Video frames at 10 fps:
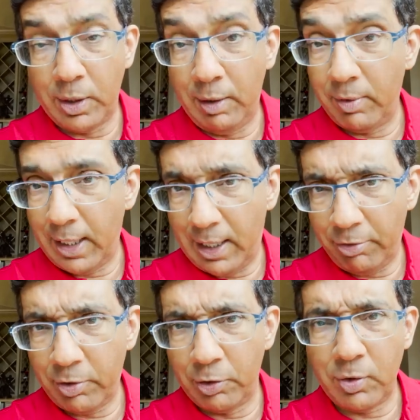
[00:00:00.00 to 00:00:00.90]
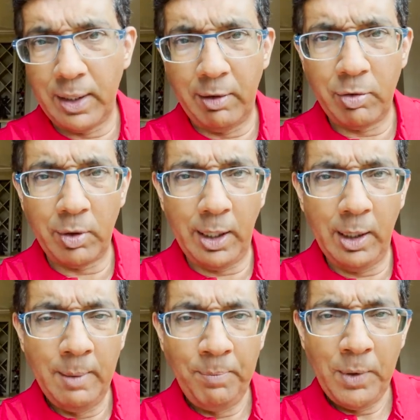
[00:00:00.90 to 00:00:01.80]
And even after
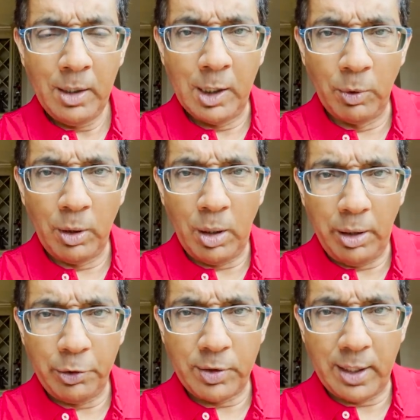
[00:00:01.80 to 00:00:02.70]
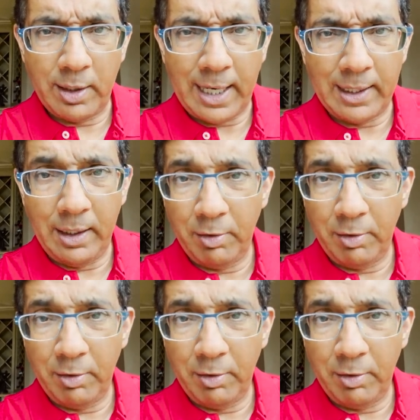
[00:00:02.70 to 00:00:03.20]
slavery, there were laws that had the